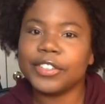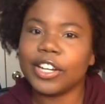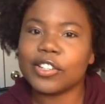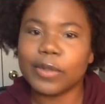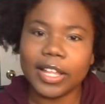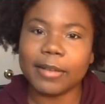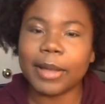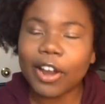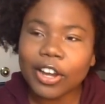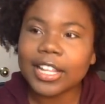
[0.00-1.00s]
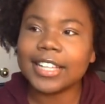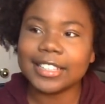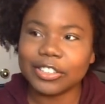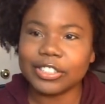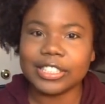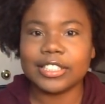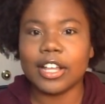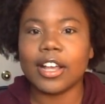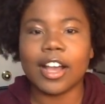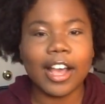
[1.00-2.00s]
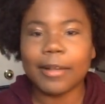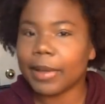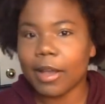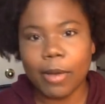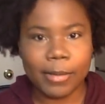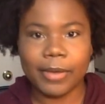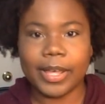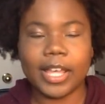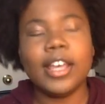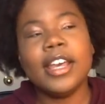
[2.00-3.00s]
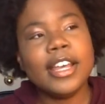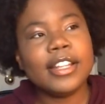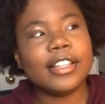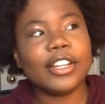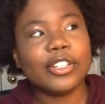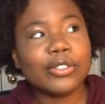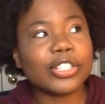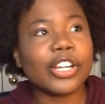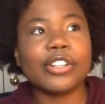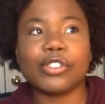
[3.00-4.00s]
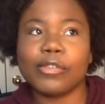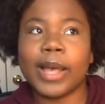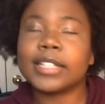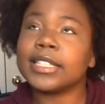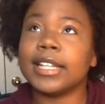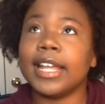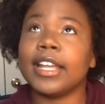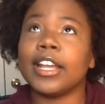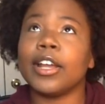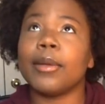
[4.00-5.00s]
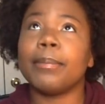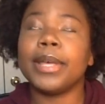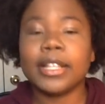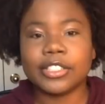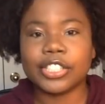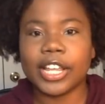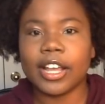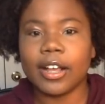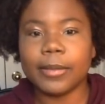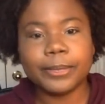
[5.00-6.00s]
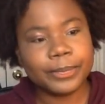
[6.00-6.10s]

feet are swelling? My heart like literally sunk. I'm like, I'm on my way. Did a U-turn, drove back to the daycare, picked Jay up,